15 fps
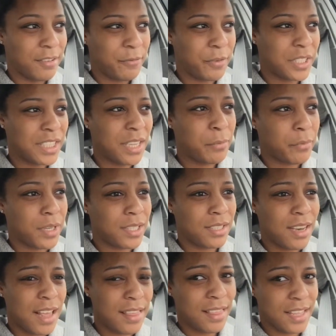for some
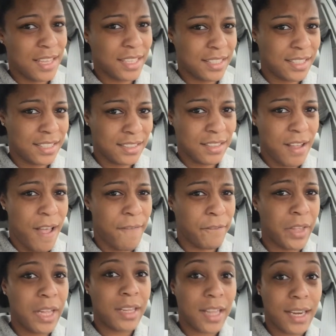reason, I think it's, I
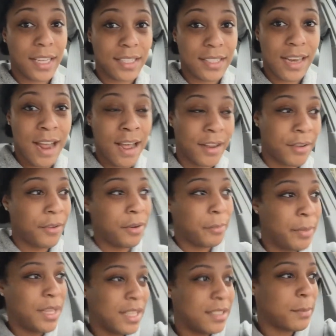feel like it's not going to
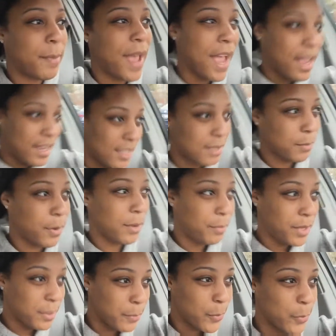be as bad as what
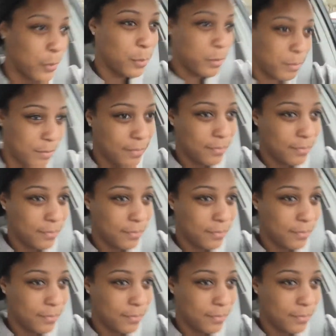people